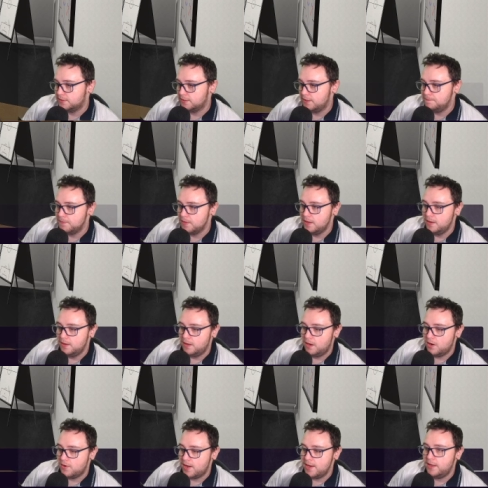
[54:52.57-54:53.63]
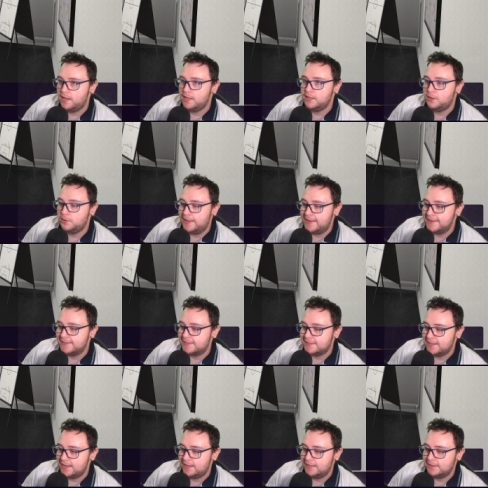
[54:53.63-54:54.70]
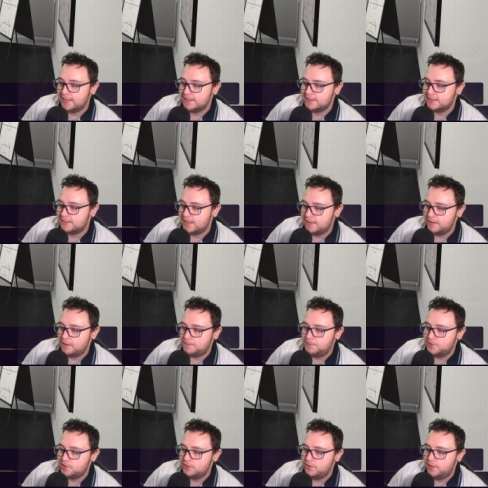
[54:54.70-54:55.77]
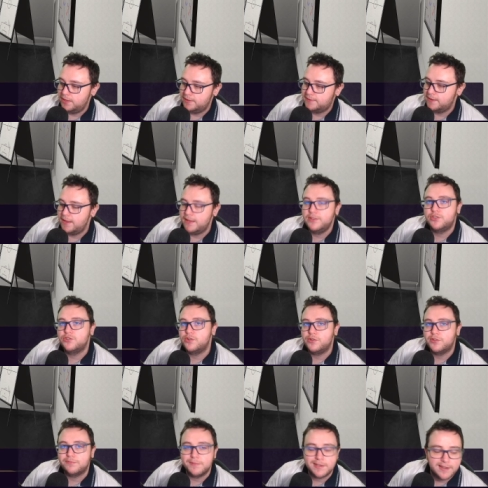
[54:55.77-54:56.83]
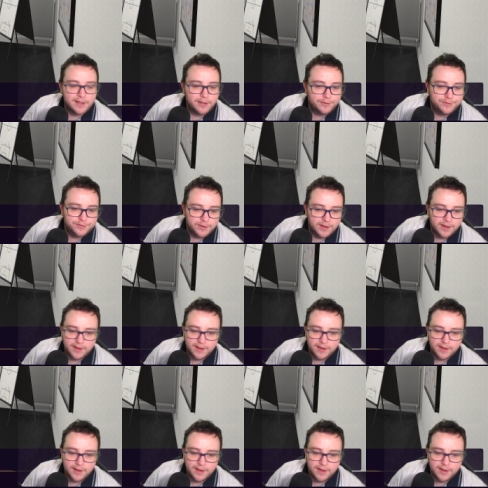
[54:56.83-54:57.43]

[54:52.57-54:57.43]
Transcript: team. All right, hello lads. I'd like to take the opportunity to introduce myself.